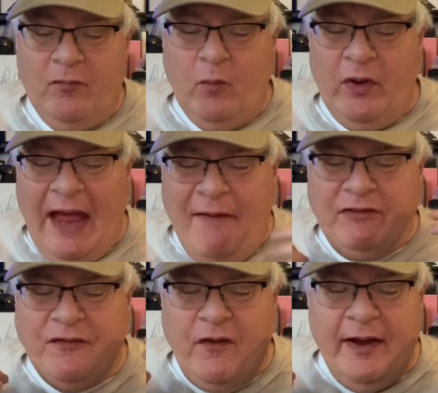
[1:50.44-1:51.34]
We have
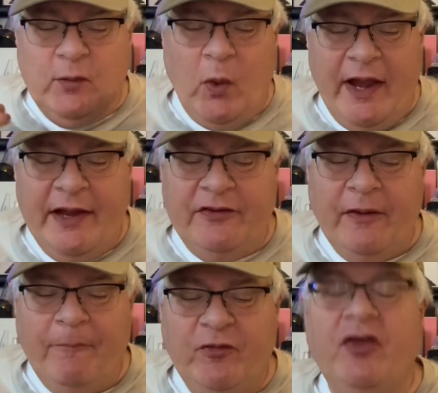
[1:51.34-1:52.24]
to find ways
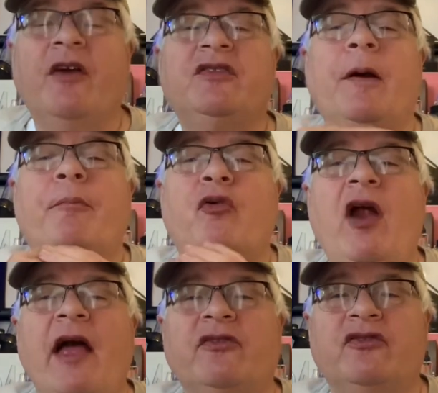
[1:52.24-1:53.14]
to
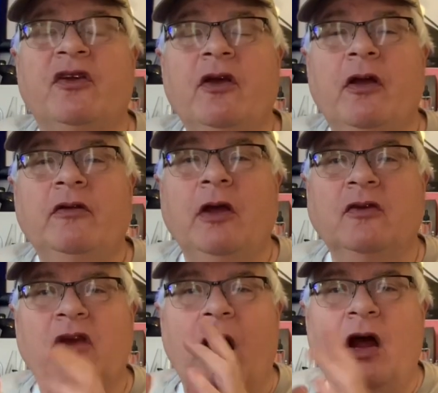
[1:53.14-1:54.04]
suppress
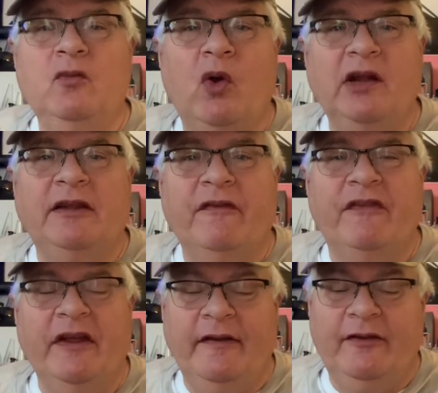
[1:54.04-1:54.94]
those unwanted
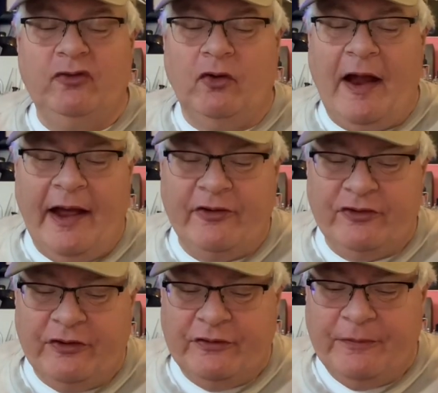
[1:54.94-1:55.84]
feelings or
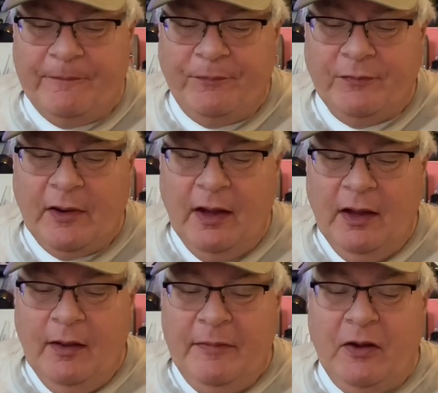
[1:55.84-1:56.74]
actions
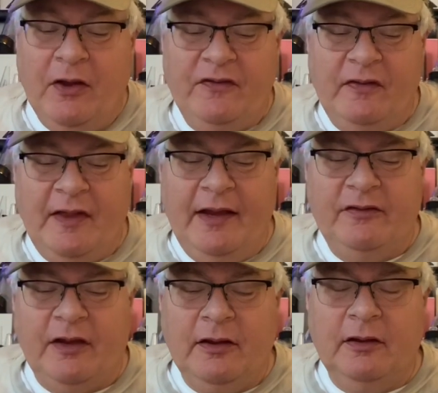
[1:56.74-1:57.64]
because
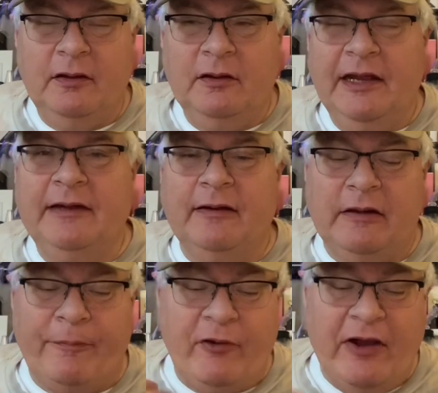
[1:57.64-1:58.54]
things can lead to
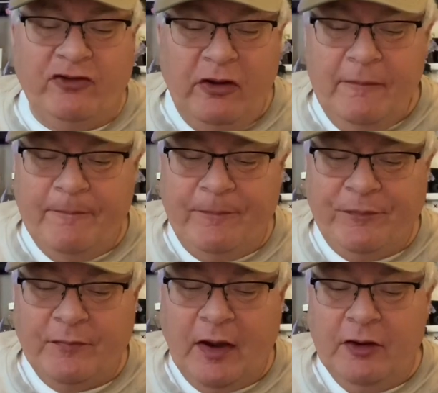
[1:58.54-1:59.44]
depression,
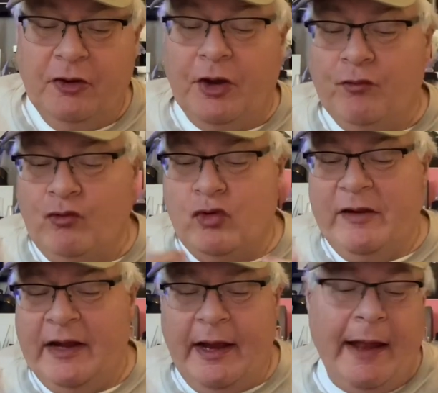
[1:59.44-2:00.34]
you can
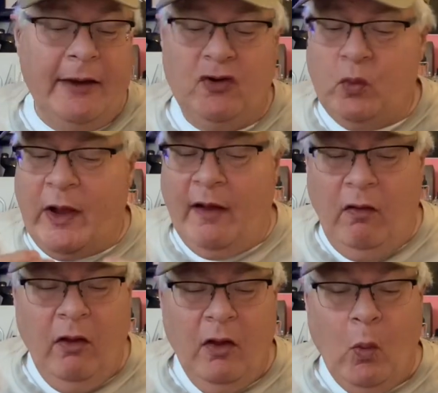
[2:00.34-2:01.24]
ruminate and
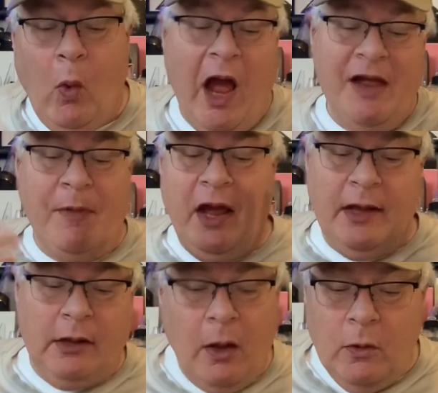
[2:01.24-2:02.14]
dwell. Why am I
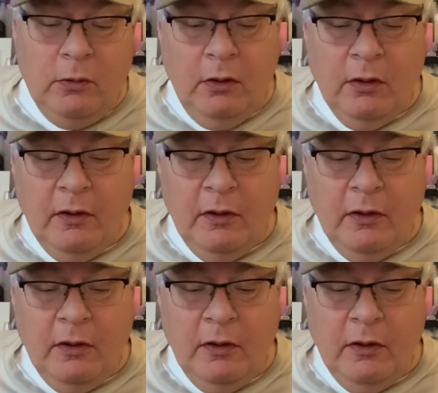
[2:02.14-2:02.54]
alone?